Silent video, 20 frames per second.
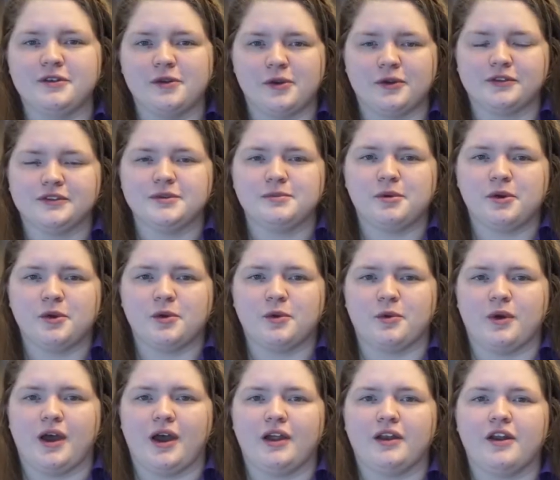North DeBot
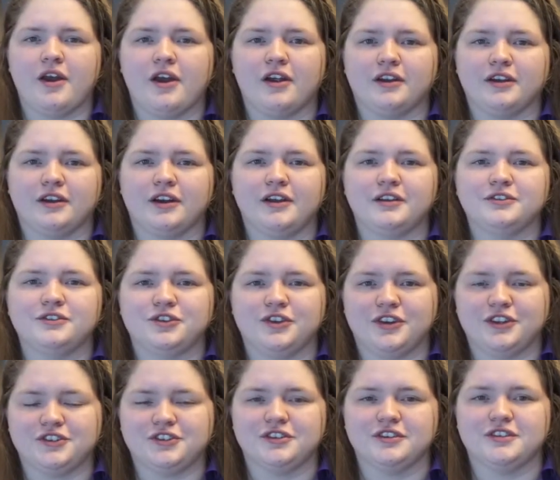Quad are
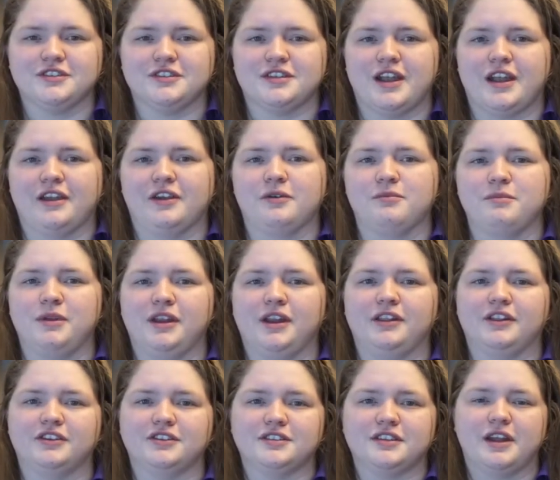traditional style, meaning
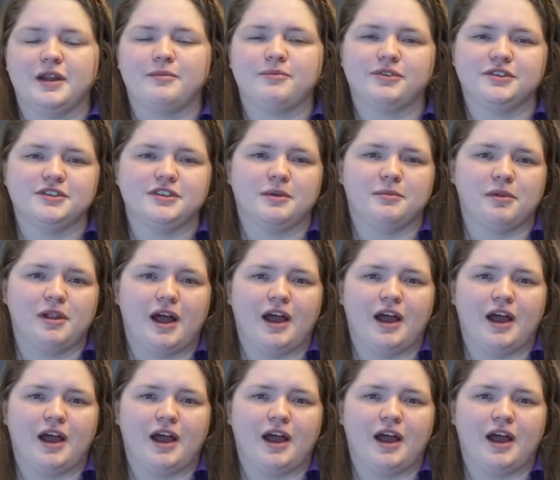they're set up for double